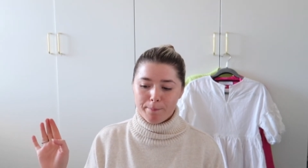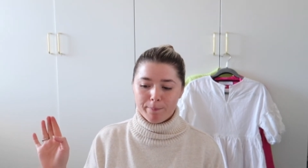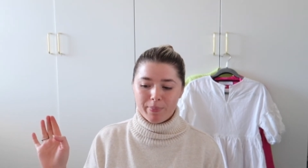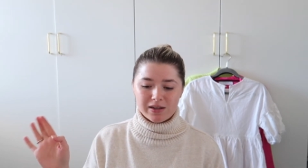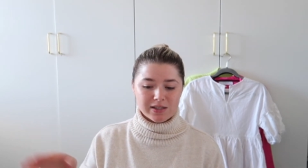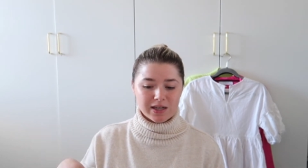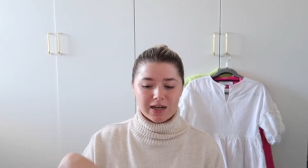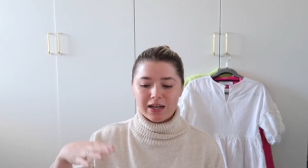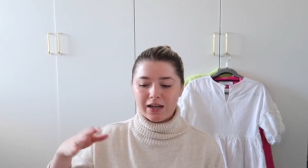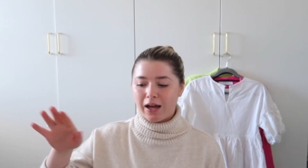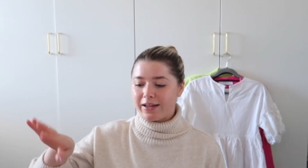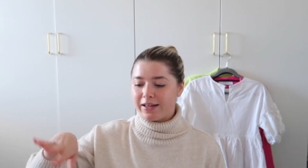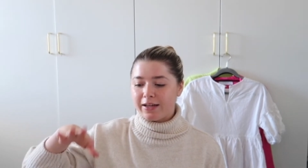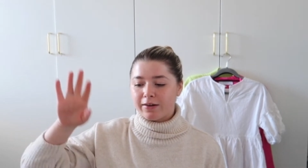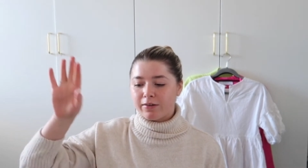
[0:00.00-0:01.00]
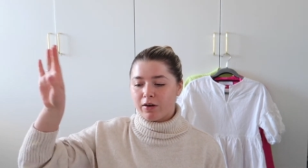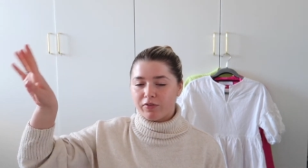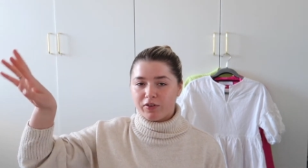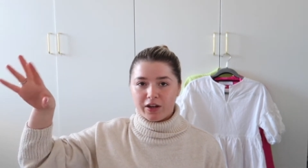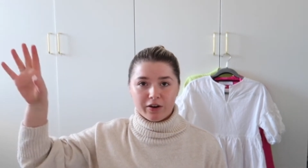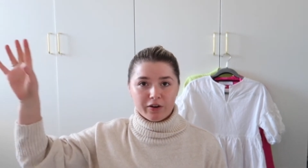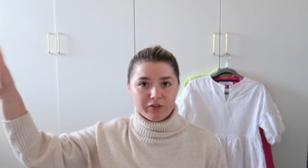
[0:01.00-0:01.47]
Basically, like, year
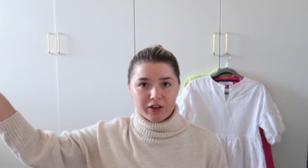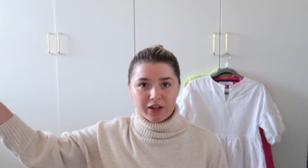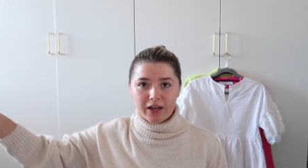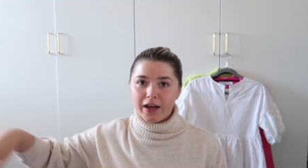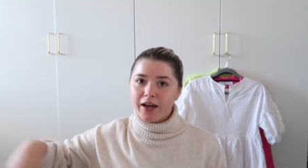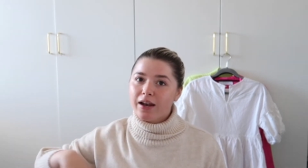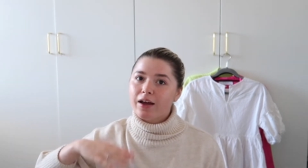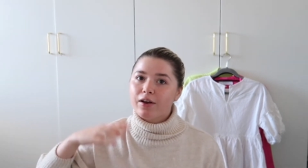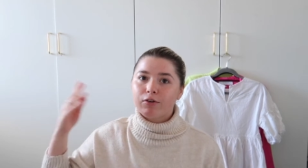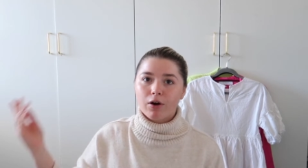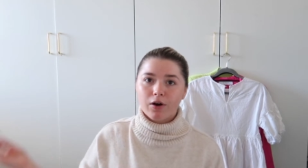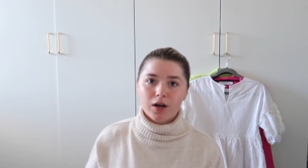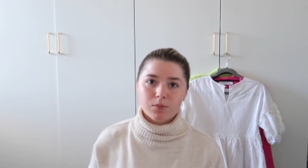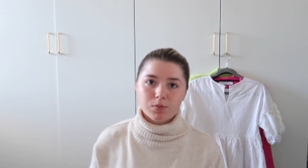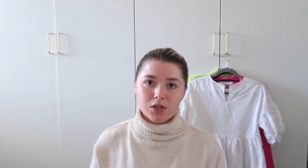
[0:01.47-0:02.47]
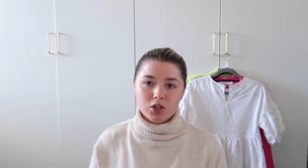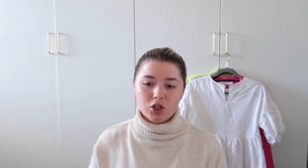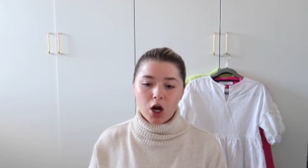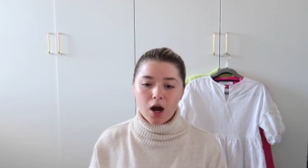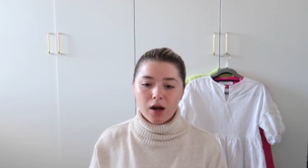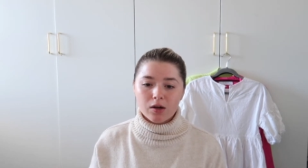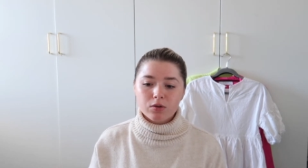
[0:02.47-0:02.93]
after year after year. Like, growing up as a
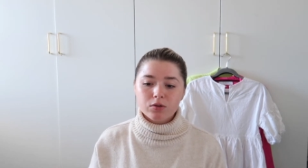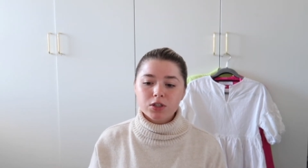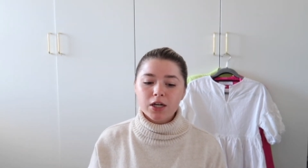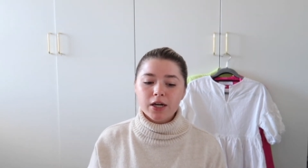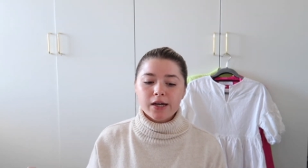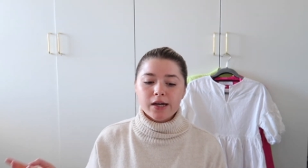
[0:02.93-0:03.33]
child.